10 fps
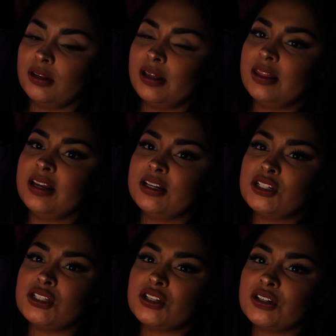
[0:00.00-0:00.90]
And then it
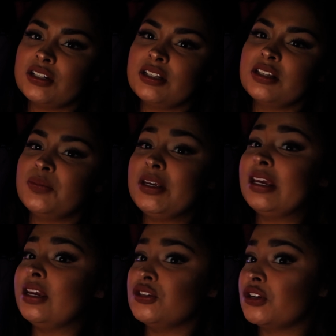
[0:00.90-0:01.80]
just turned into me
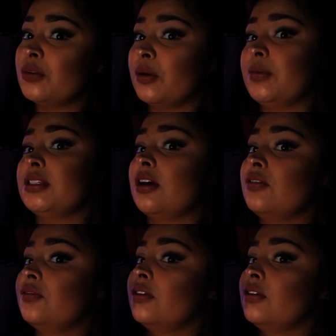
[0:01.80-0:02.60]
being drunk by myself.